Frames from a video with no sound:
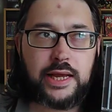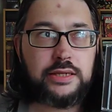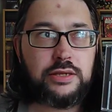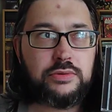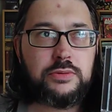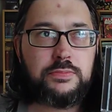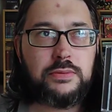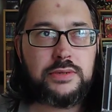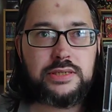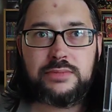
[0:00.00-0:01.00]
I know they were
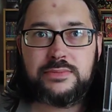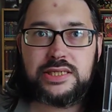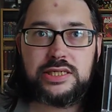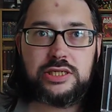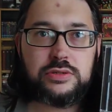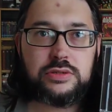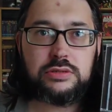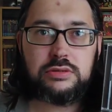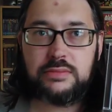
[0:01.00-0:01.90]
probably limited to the